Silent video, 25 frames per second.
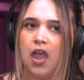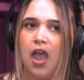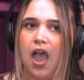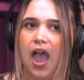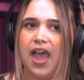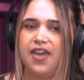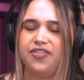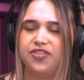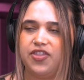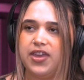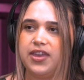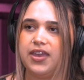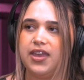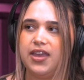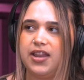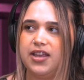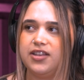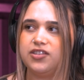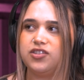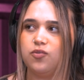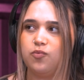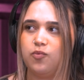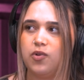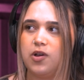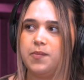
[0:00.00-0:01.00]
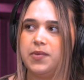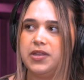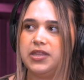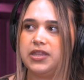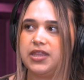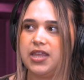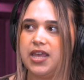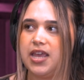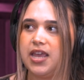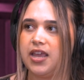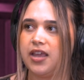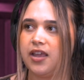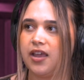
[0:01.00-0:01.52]
I think it is a woman
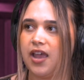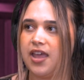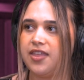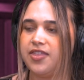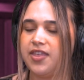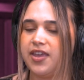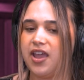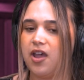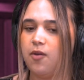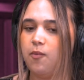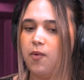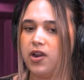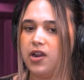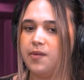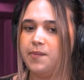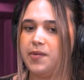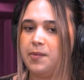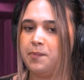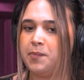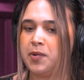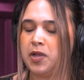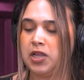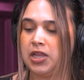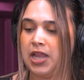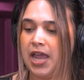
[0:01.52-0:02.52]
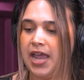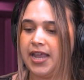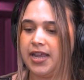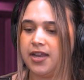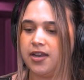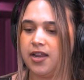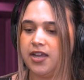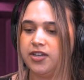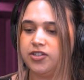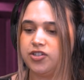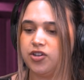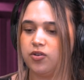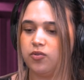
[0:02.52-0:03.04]
thing. I think I want to be polite.
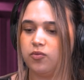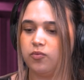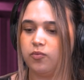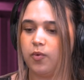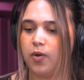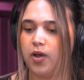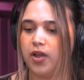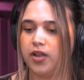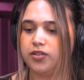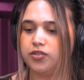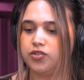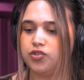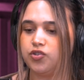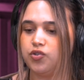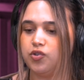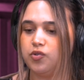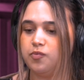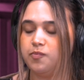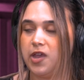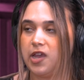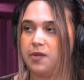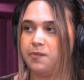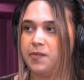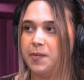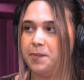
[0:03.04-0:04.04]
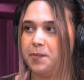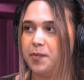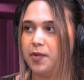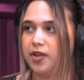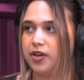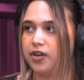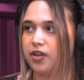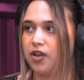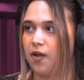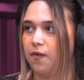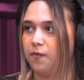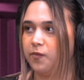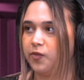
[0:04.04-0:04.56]
I don't want to make people
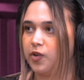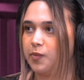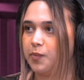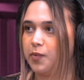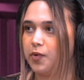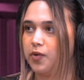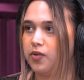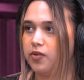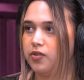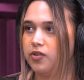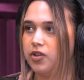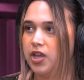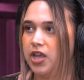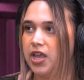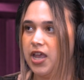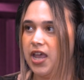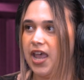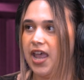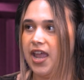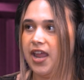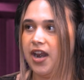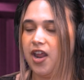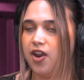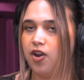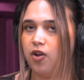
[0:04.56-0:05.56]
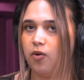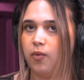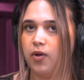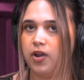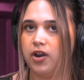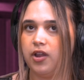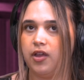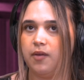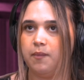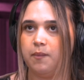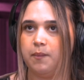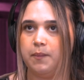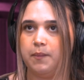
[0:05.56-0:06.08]
uncomfortable, and I don't want
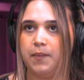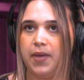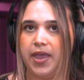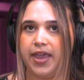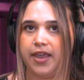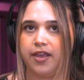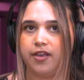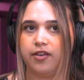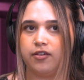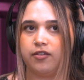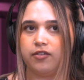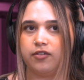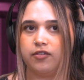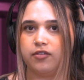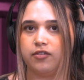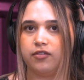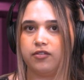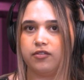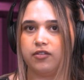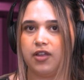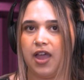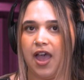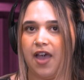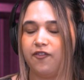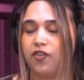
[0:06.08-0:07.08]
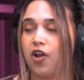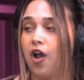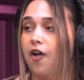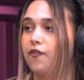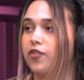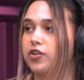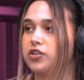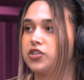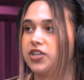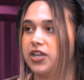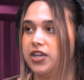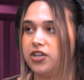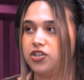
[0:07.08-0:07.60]
to have
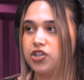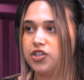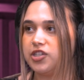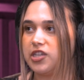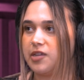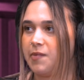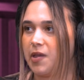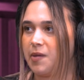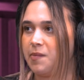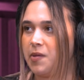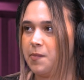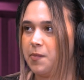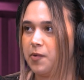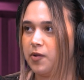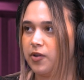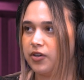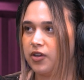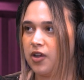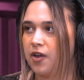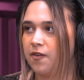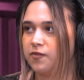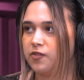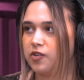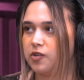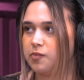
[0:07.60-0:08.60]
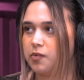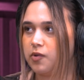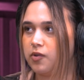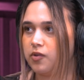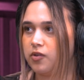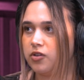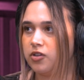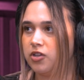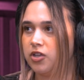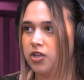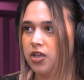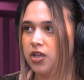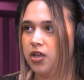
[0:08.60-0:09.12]
conversations that make people
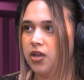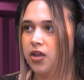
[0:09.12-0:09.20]
uncomfortable.